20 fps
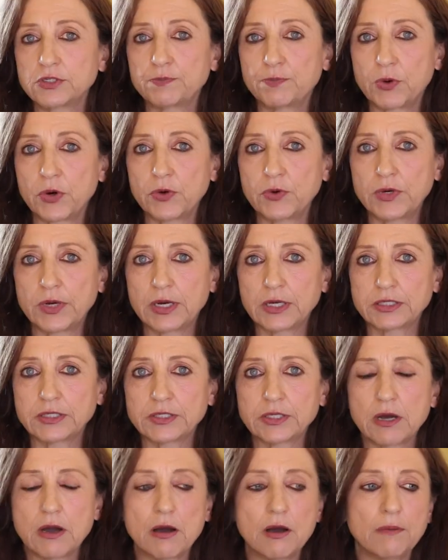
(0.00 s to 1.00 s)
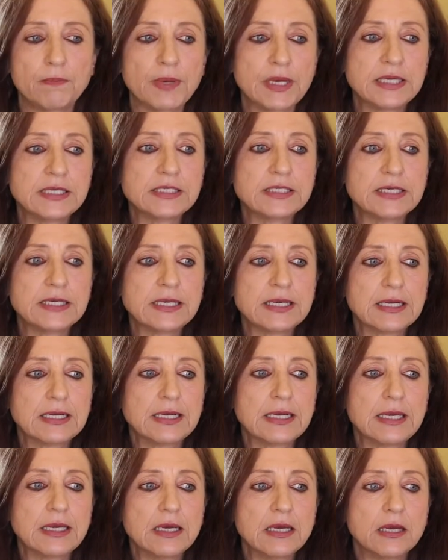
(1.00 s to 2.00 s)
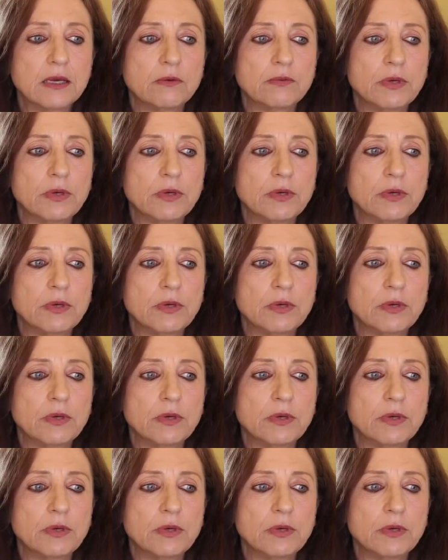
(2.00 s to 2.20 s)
product are basically,